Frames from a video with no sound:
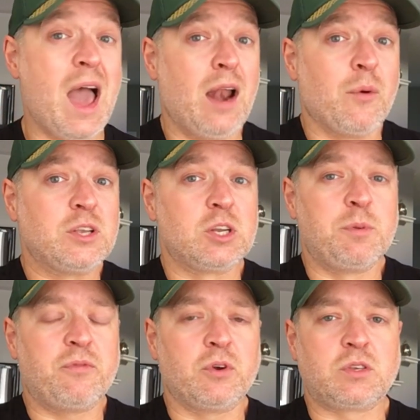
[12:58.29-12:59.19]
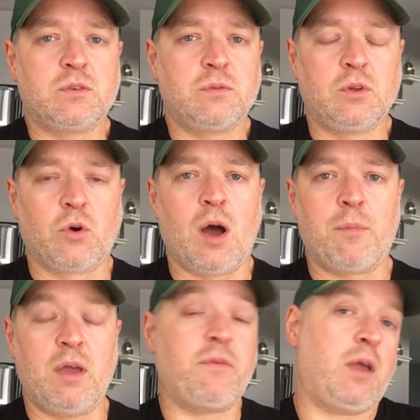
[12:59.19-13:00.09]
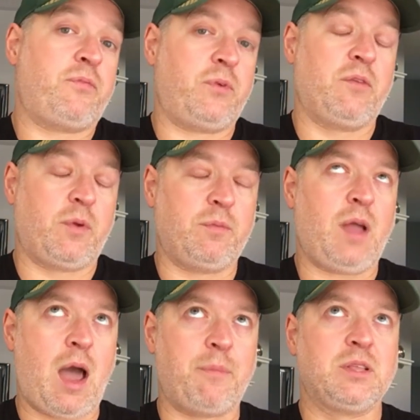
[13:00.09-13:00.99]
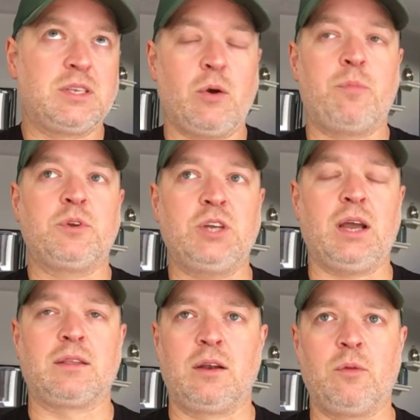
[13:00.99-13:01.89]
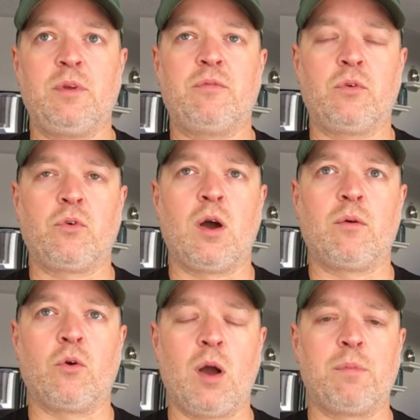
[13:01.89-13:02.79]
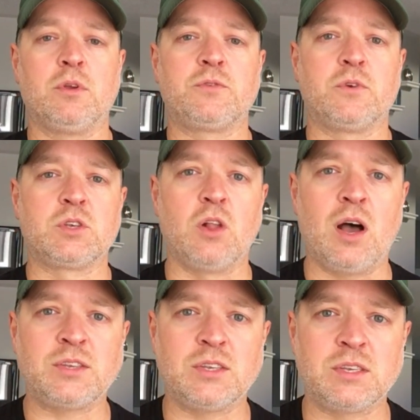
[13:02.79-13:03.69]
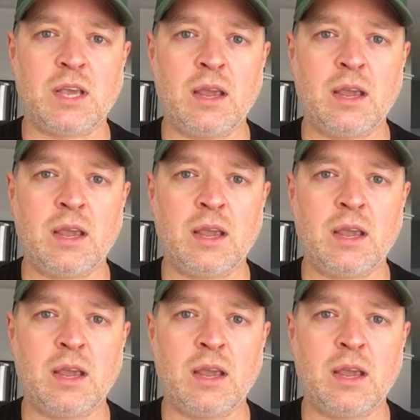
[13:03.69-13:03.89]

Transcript: Anyways, it'll be first if it happens how I project, that it'll be Garoppolo's first loss as